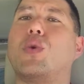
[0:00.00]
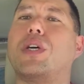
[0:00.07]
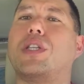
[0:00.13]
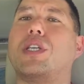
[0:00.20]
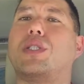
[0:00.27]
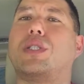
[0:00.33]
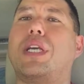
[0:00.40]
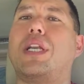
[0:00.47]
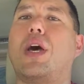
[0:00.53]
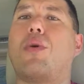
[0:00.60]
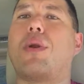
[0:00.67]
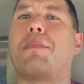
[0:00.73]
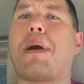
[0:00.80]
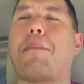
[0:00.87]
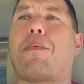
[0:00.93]
with this
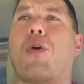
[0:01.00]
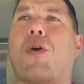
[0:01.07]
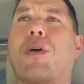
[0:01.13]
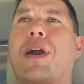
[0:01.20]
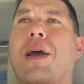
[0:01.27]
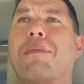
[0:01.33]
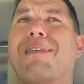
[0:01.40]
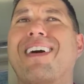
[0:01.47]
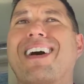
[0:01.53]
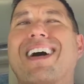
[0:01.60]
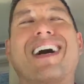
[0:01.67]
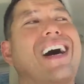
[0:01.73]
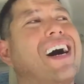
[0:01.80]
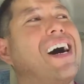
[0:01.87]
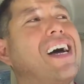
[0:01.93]
deload in my program.
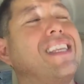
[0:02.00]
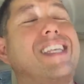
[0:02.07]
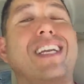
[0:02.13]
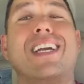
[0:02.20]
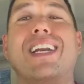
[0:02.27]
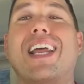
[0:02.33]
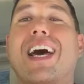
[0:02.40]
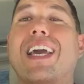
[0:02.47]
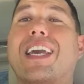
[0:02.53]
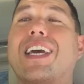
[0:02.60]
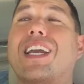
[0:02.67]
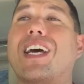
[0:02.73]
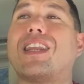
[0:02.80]
I didn't like it.